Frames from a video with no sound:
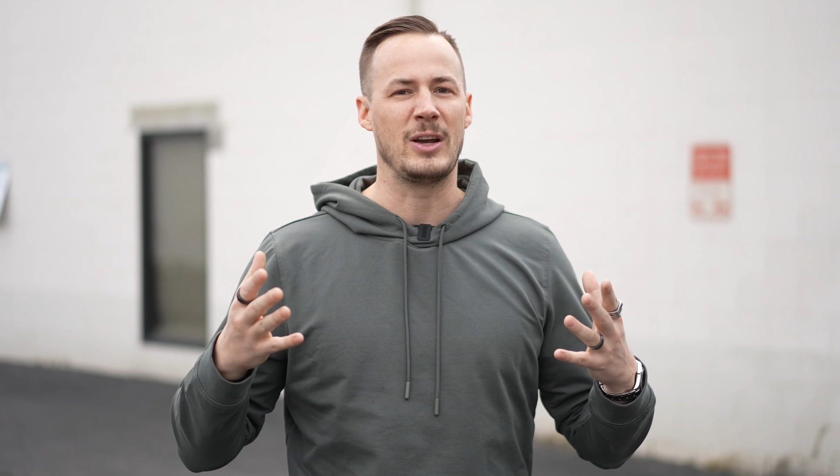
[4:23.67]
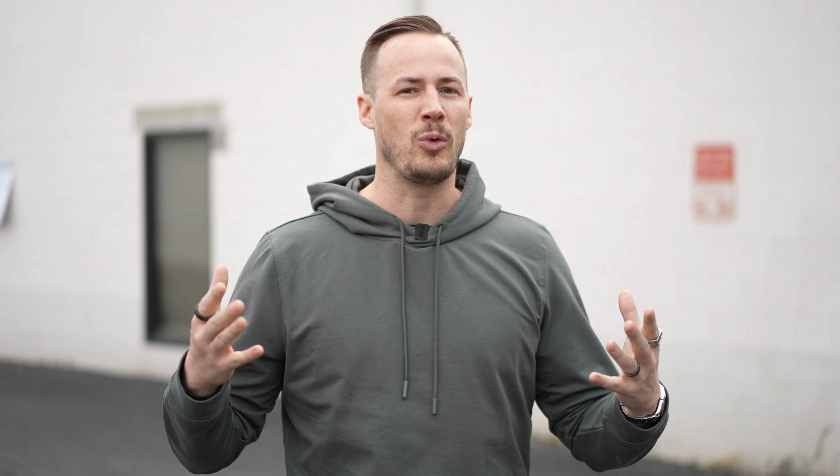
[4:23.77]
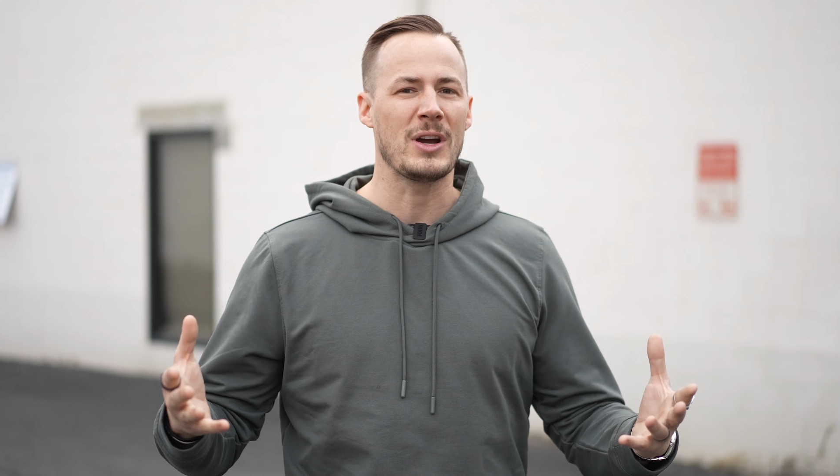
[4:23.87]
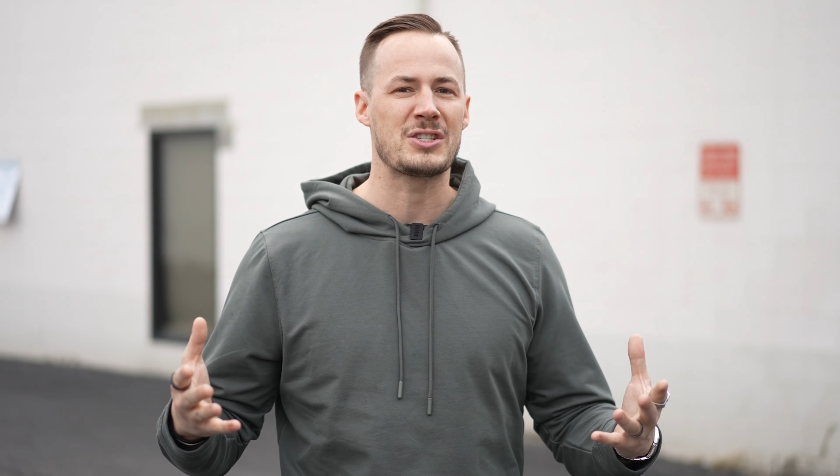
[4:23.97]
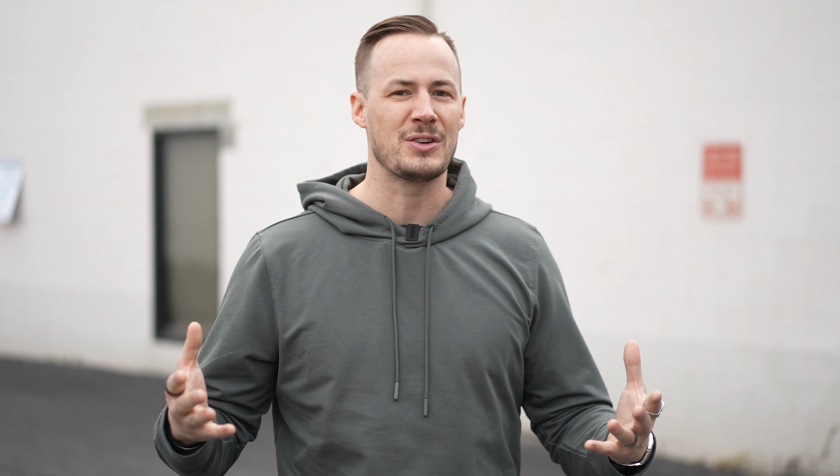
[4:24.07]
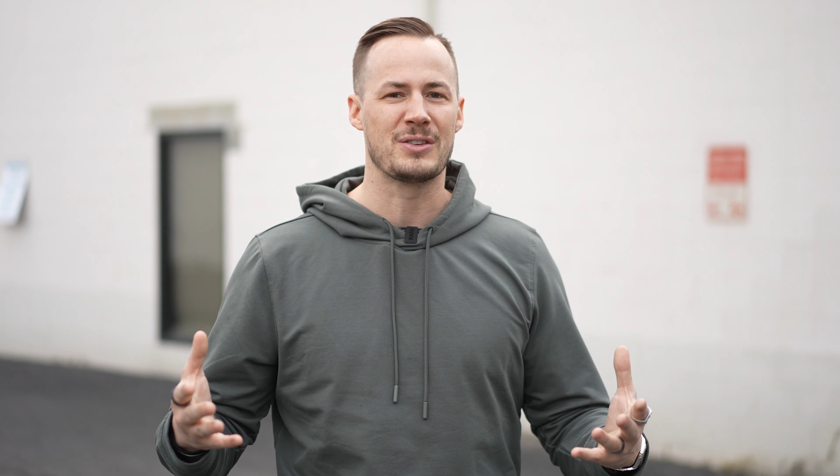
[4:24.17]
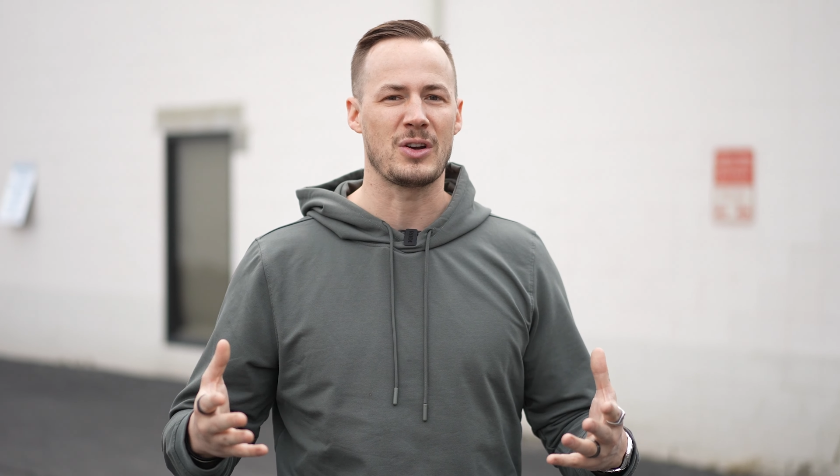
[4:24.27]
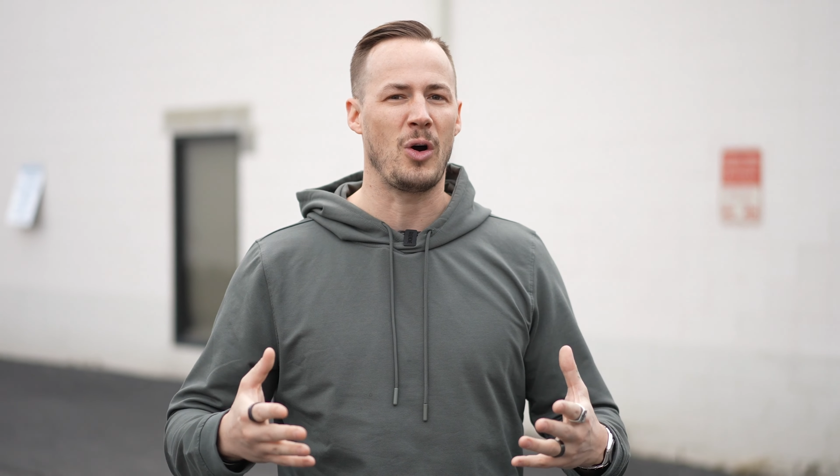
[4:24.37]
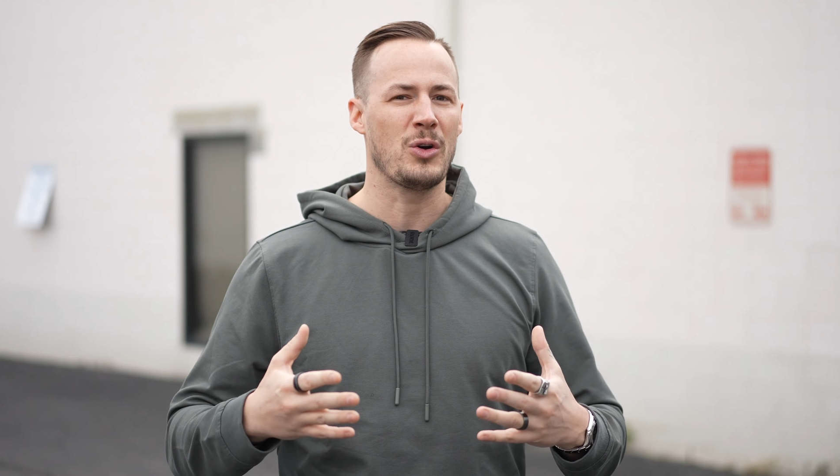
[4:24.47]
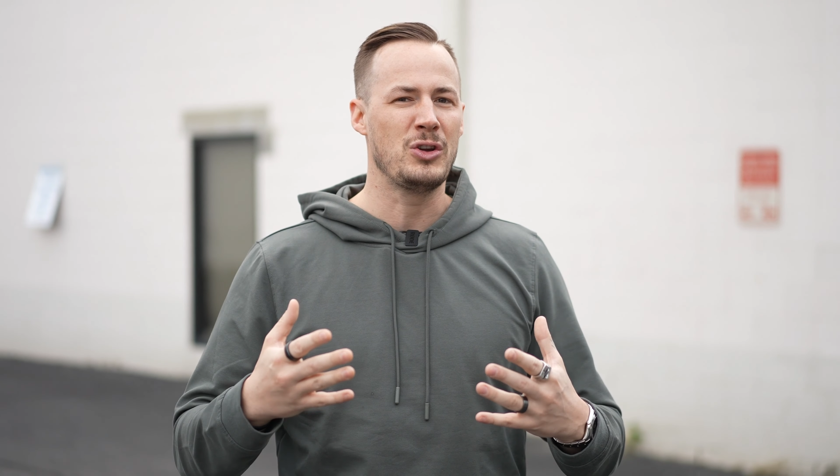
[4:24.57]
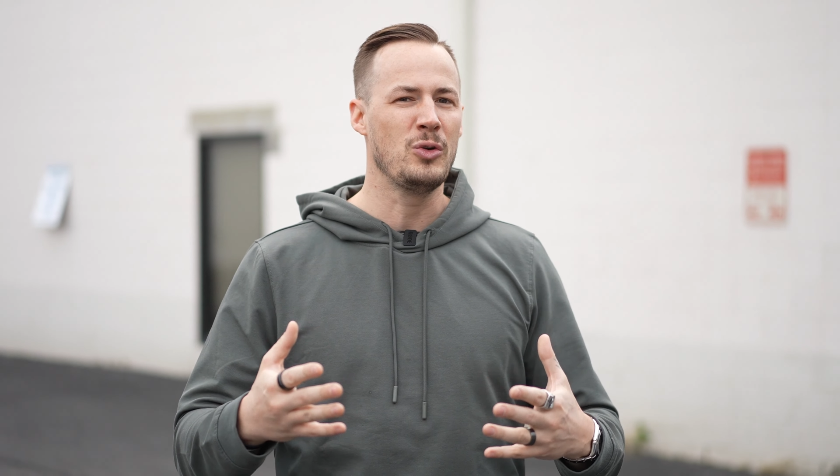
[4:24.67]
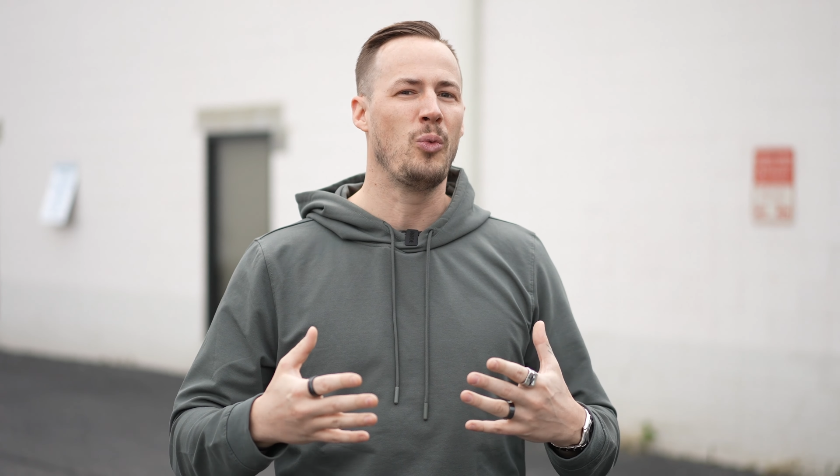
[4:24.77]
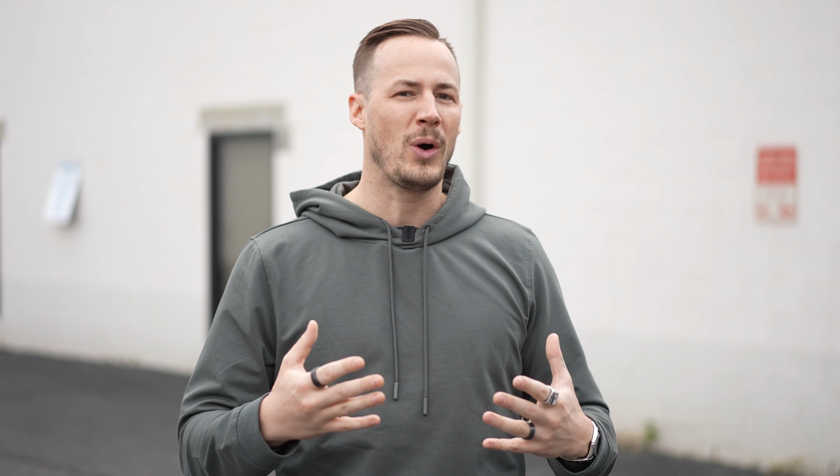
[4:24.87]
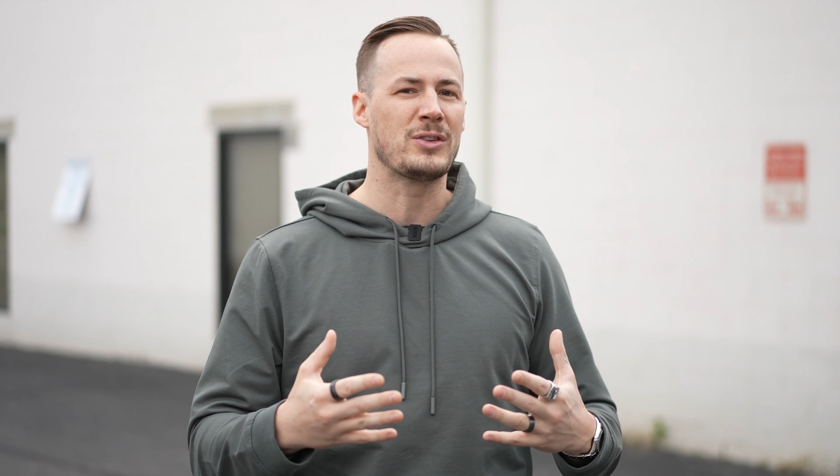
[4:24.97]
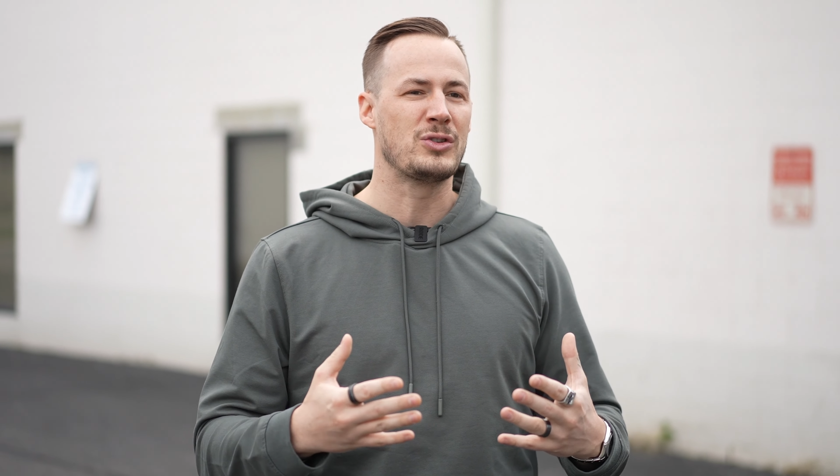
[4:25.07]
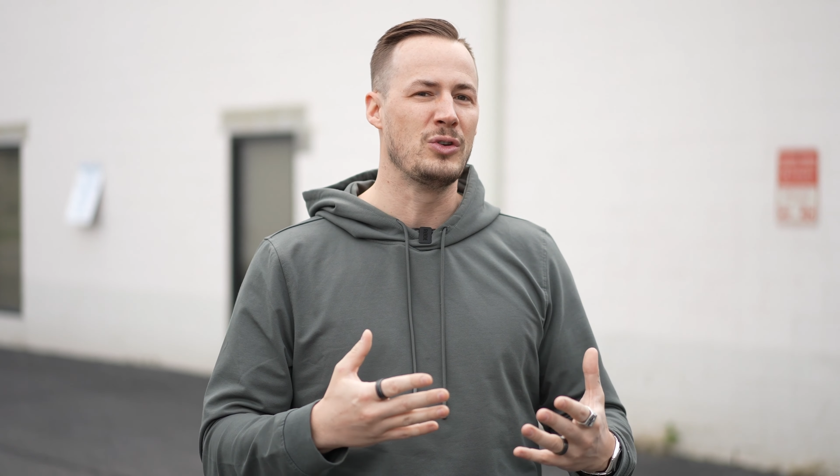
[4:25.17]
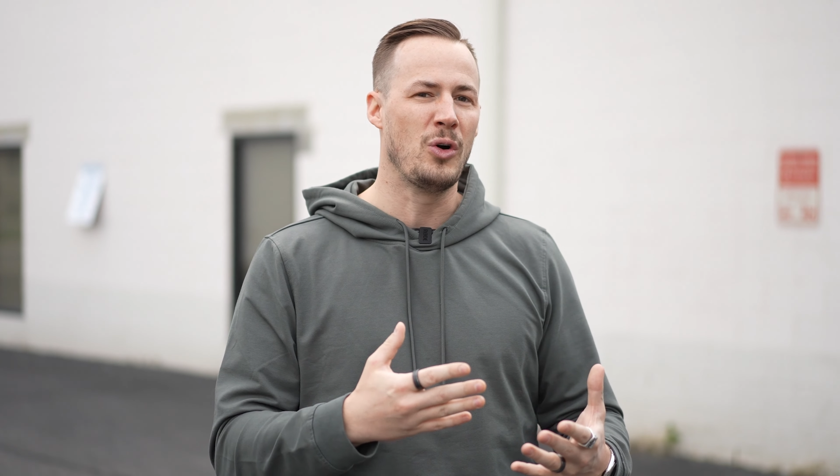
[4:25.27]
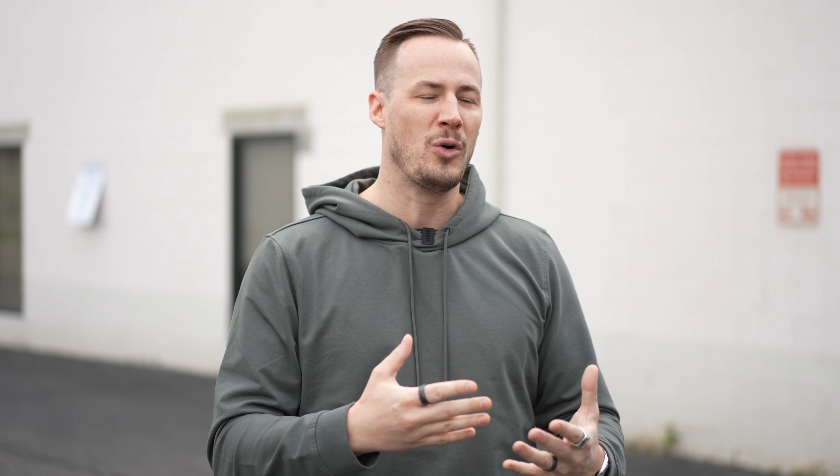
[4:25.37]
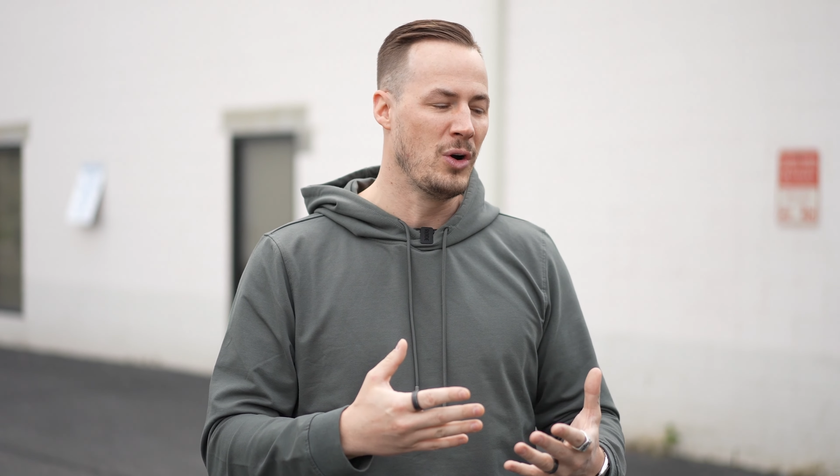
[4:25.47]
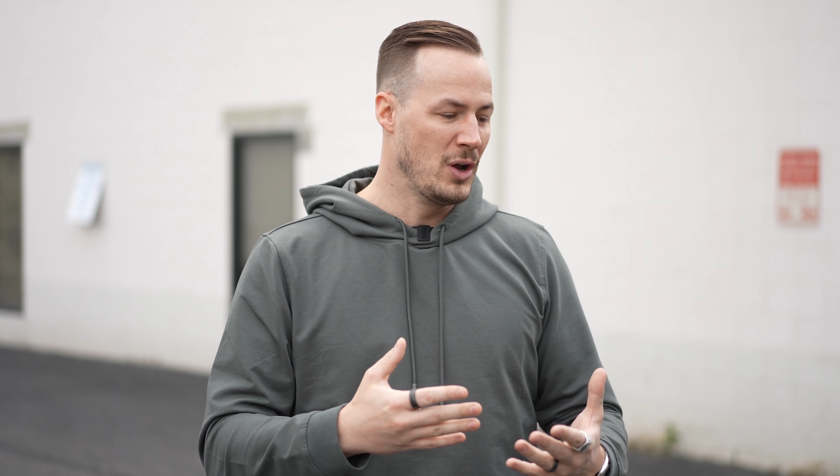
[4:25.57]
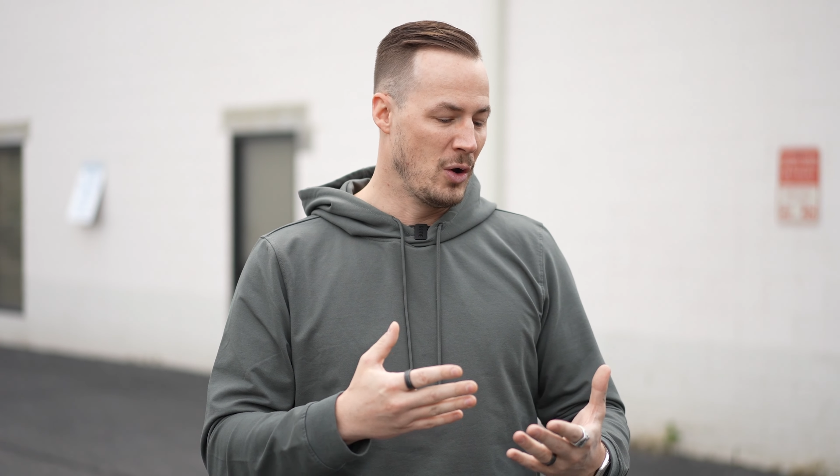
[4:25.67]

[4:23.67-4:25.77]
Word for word: questions or you want to know